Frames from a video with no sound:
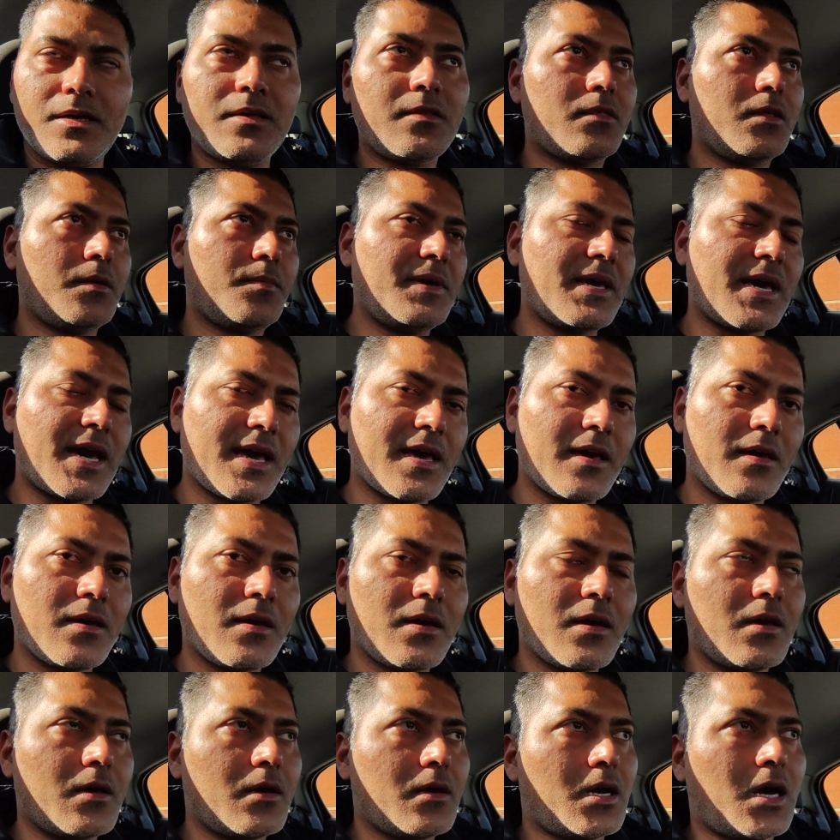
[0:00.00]
eazyBI
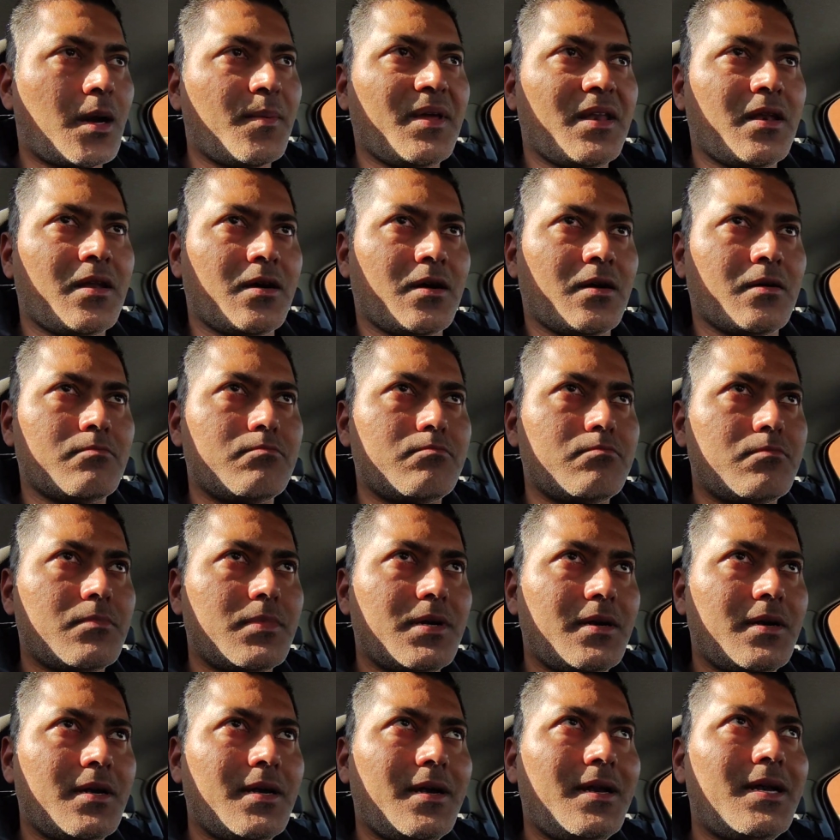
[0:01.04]
i mean uh,
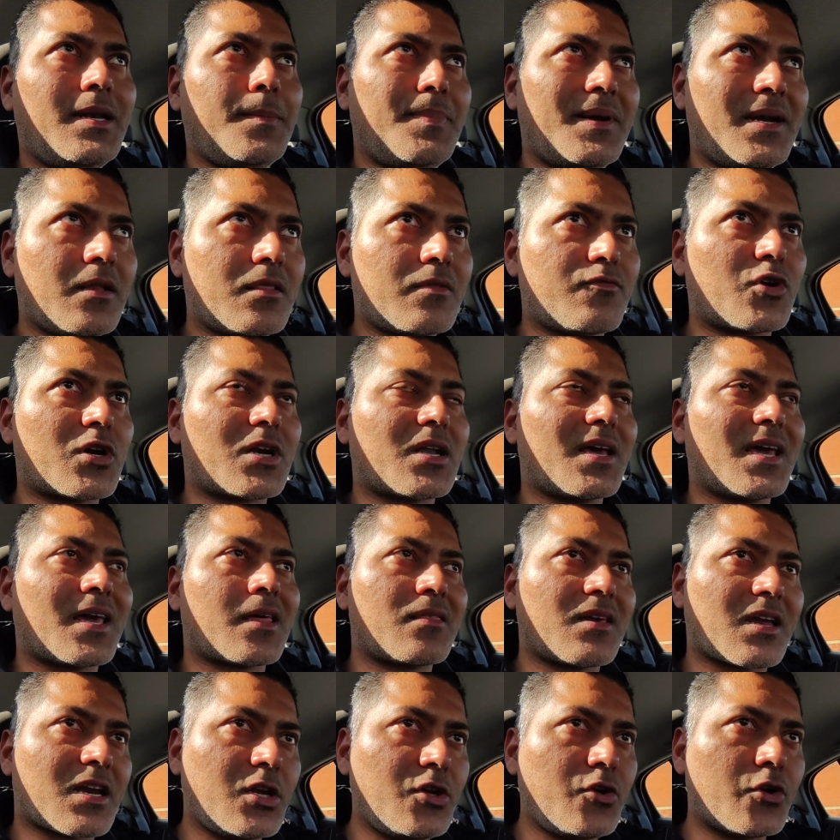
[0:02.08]
it depends what
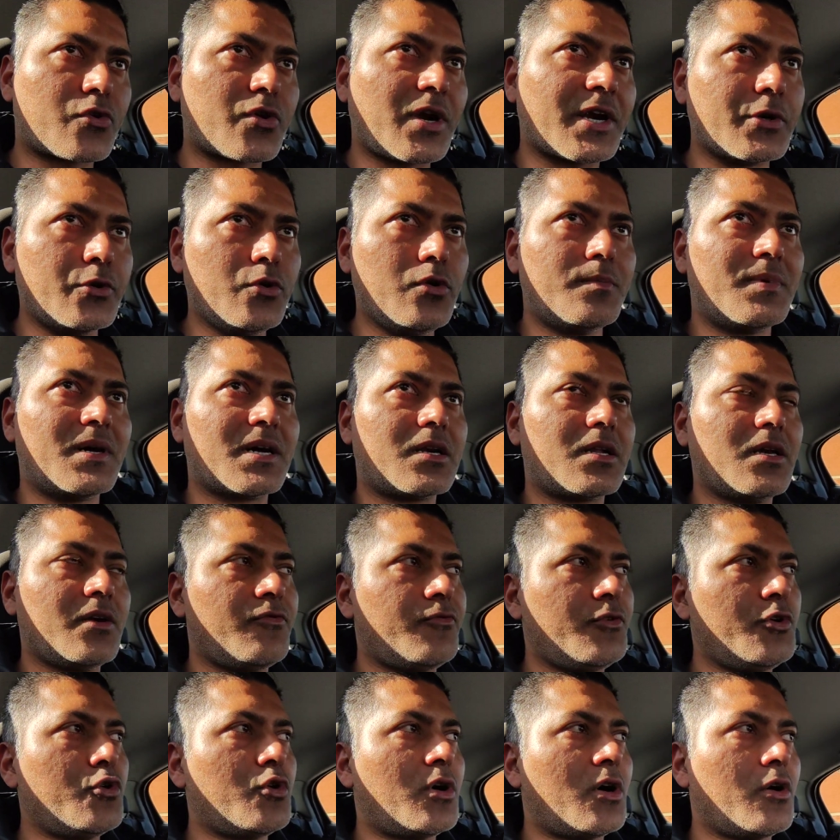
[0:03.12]
exactly you're trying to do but
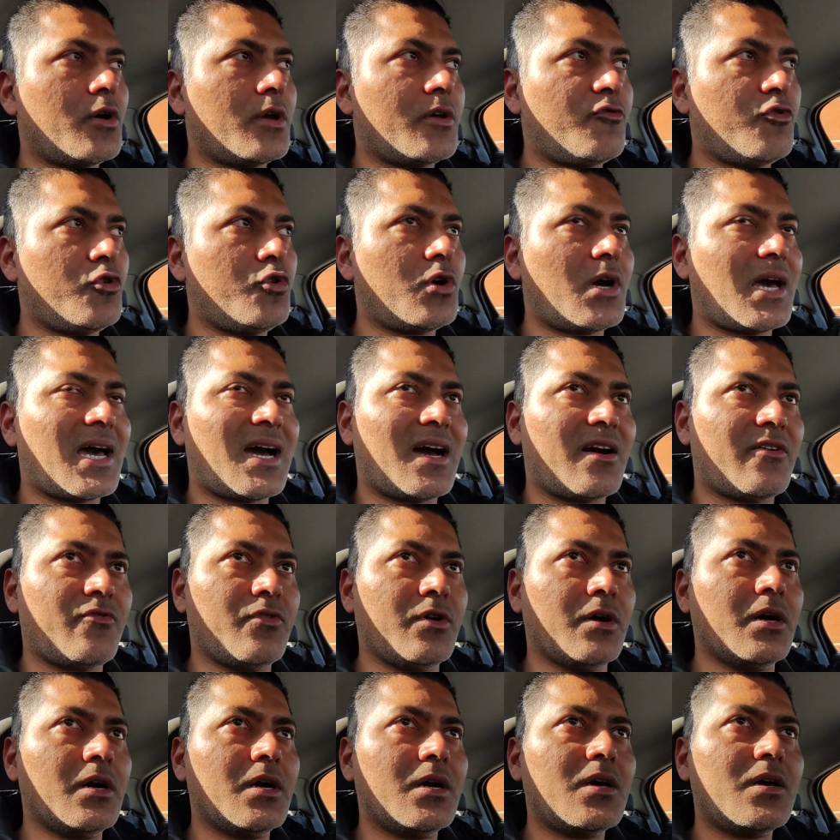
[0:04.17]
if you are if you have
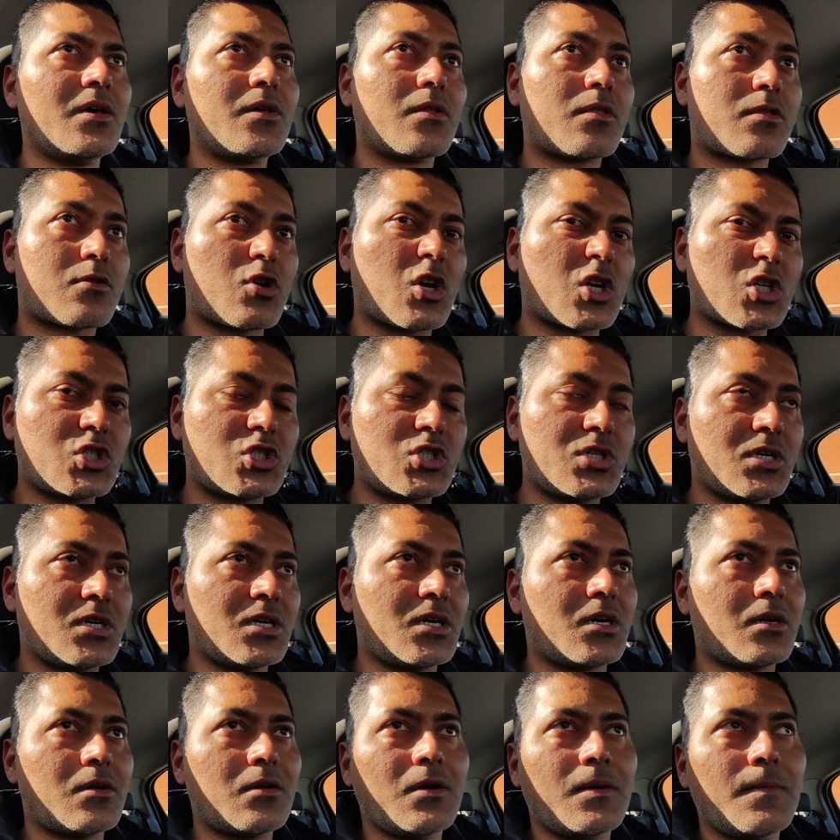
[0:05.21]
uh,
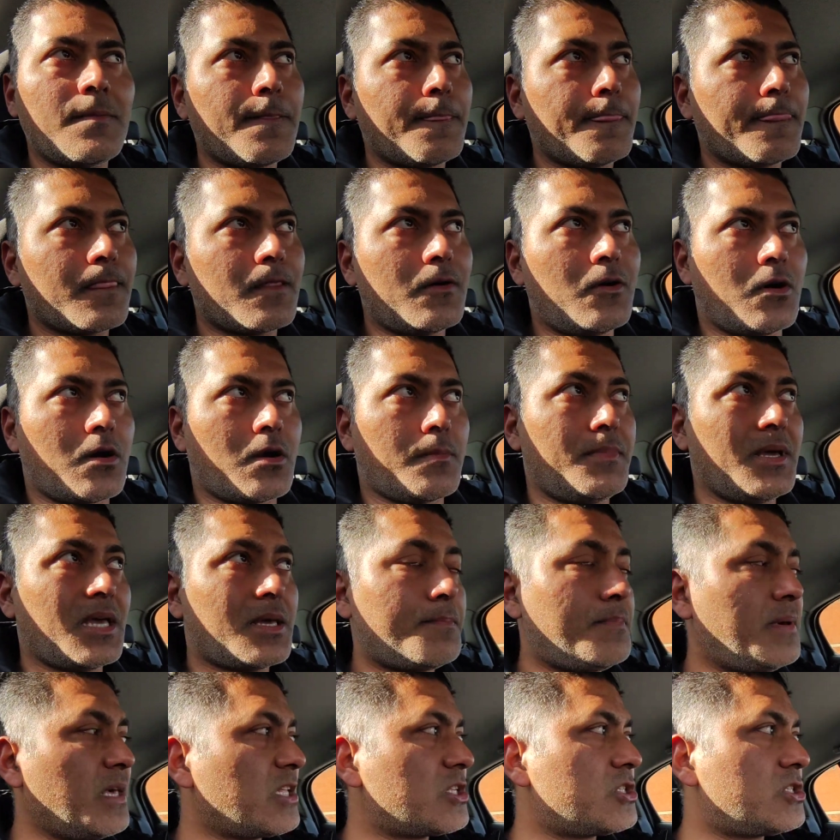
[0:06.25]
structure or big
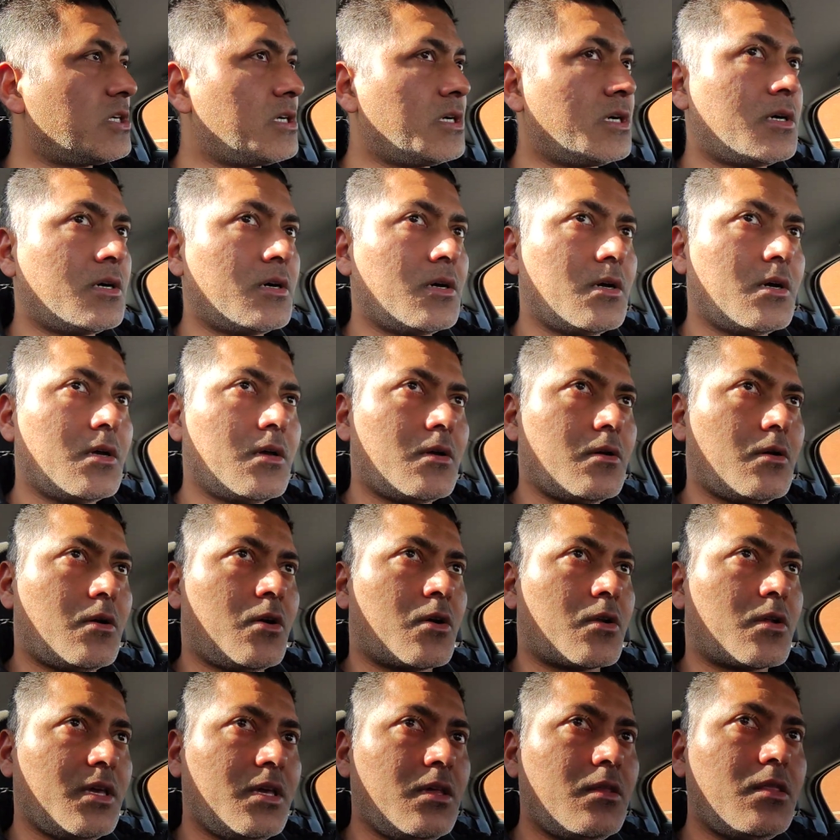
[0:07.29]
picture
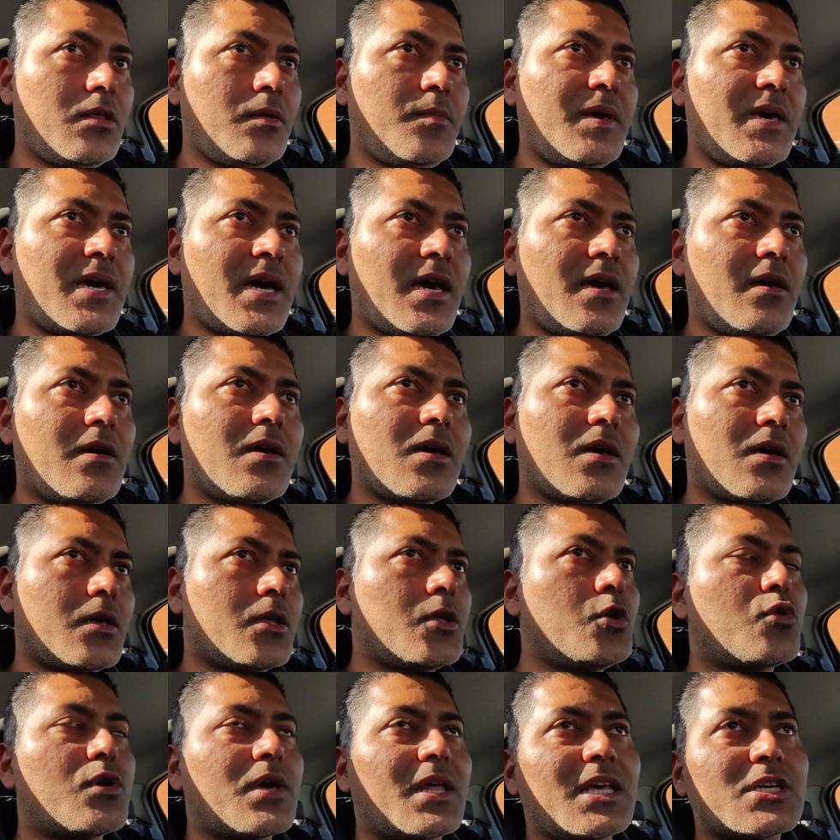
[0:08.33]
or eazyBI
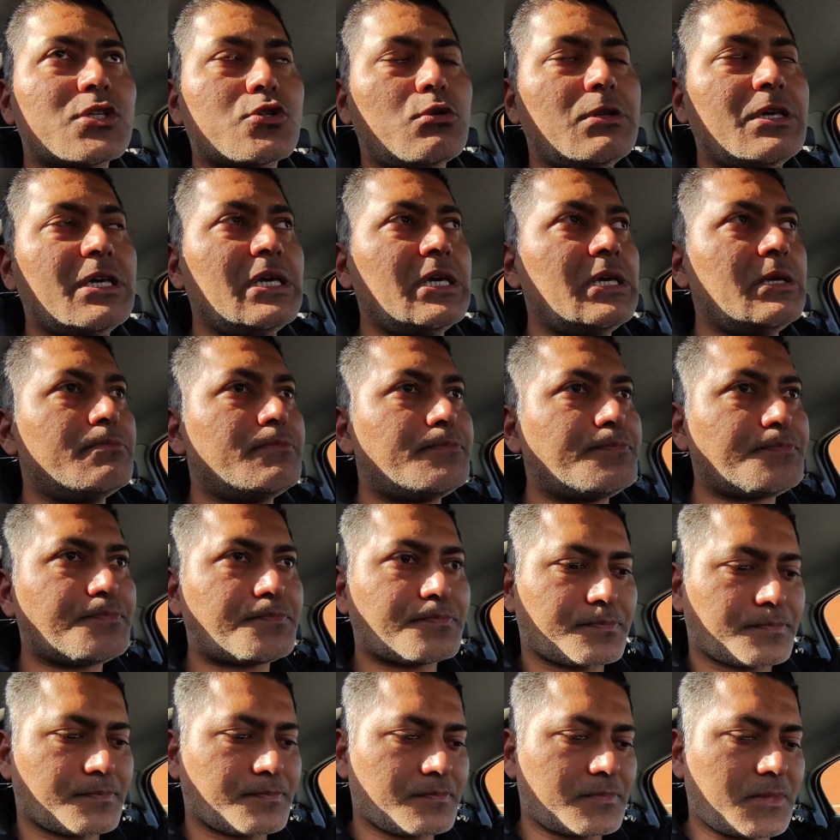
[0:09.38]
you can actually,
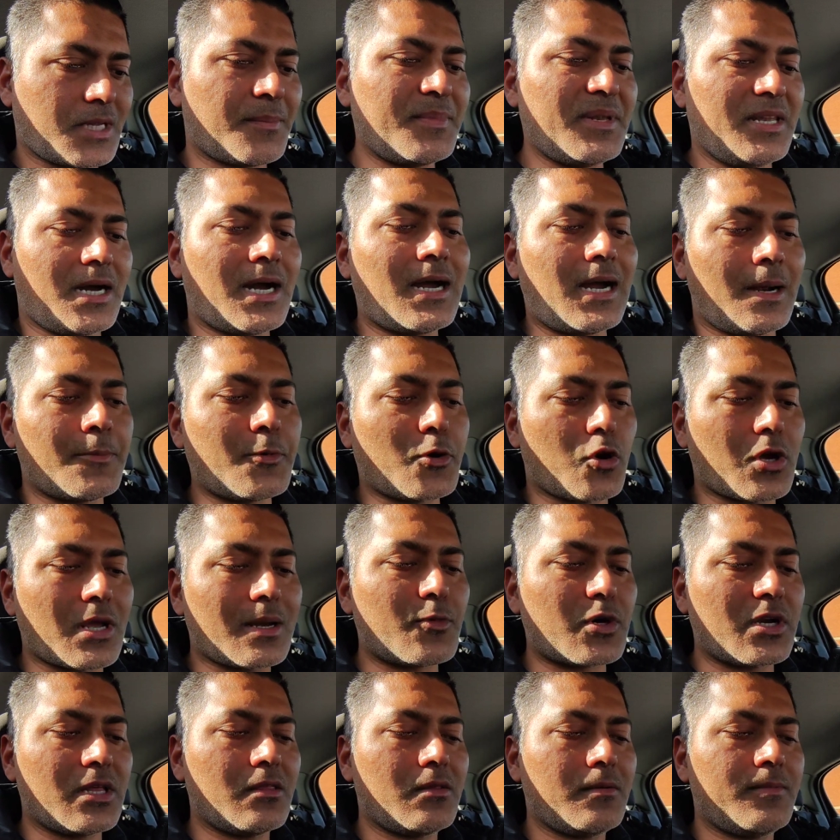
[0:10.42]
I mean, I'm
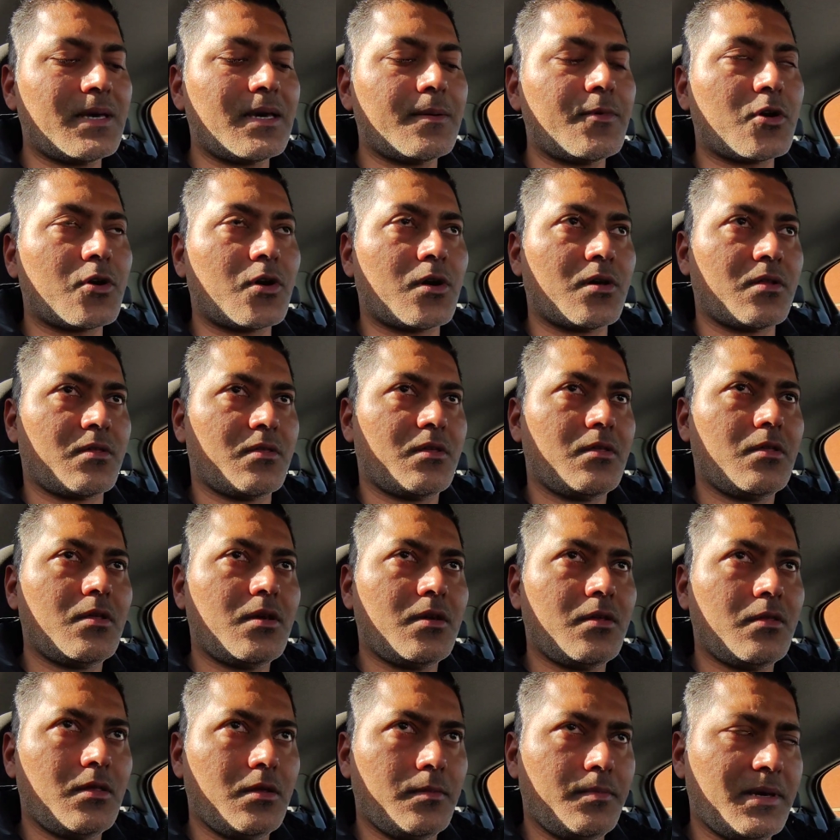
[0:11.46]
talking about eazyBI because
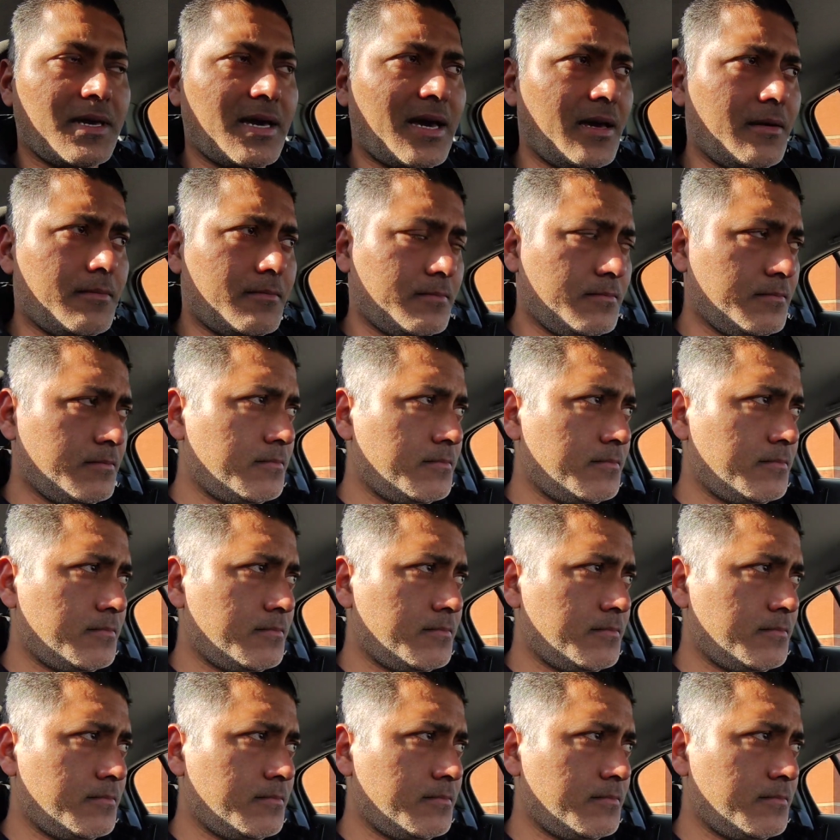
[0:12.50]
eazyBI,